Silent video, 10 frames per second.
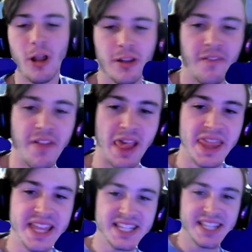of
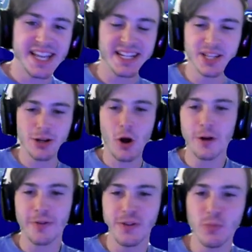these things, there are
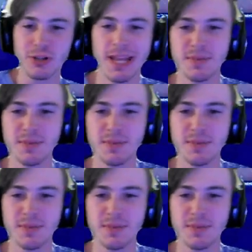a few more tips,